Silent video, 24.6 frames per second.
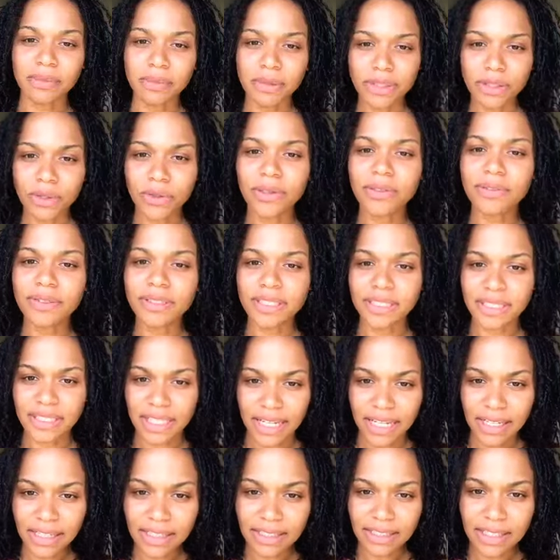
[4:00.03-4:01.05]
sort of
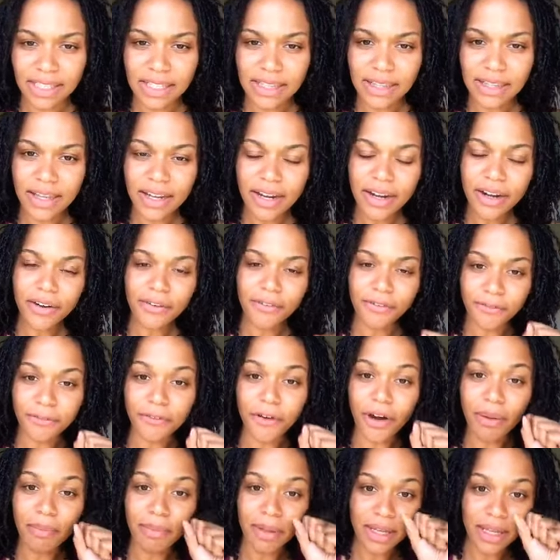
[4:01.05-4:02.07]
scent in there
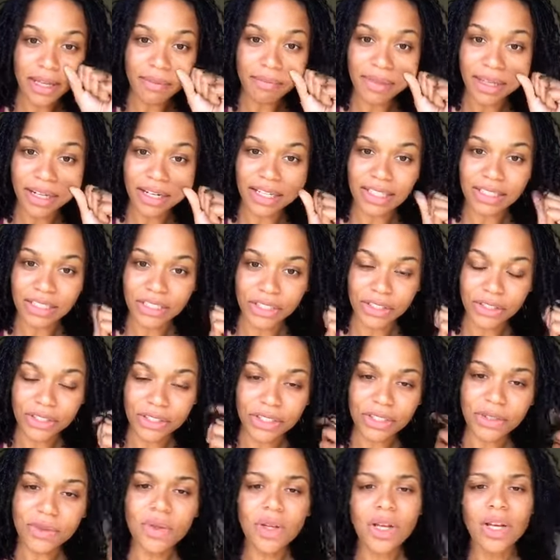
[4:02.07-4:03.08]
from him that he's used
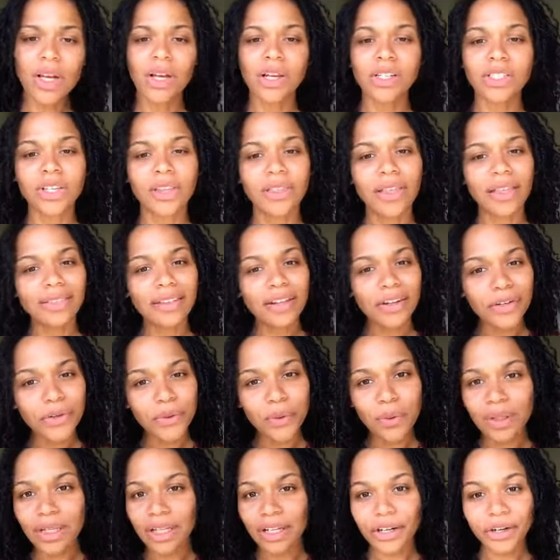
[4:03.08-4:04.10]
to, so that the new
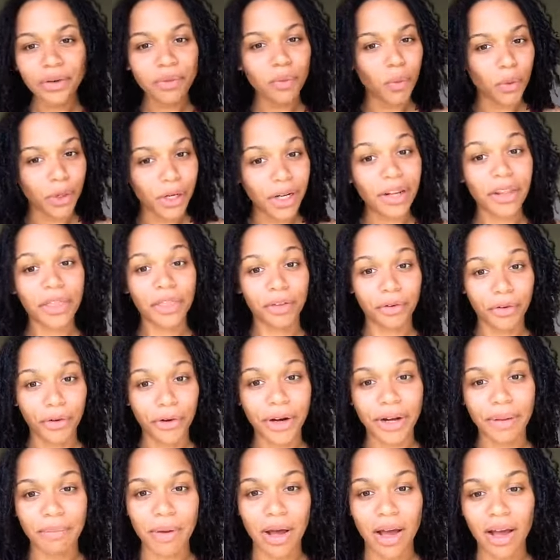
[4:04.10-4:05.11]
litter wouldn't throw
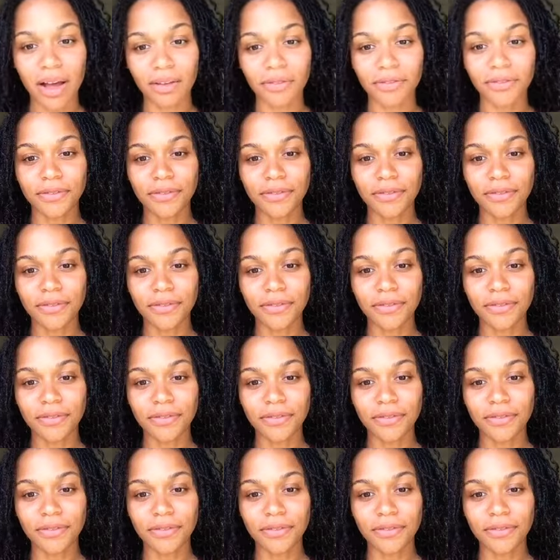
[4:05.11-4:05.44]
him off.